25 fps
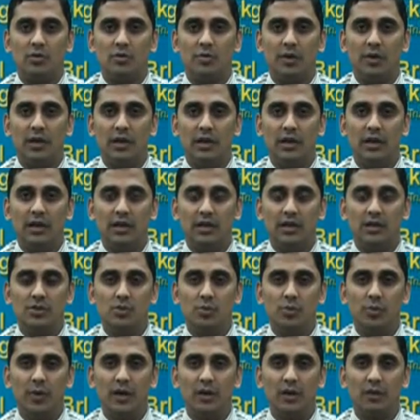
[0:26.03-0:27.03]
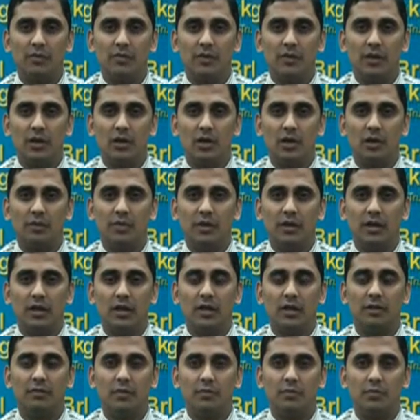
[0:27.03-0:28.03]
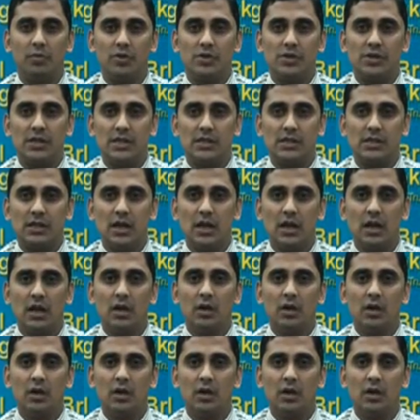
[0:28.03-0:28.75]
So one really needs to wait out for the economic recovery process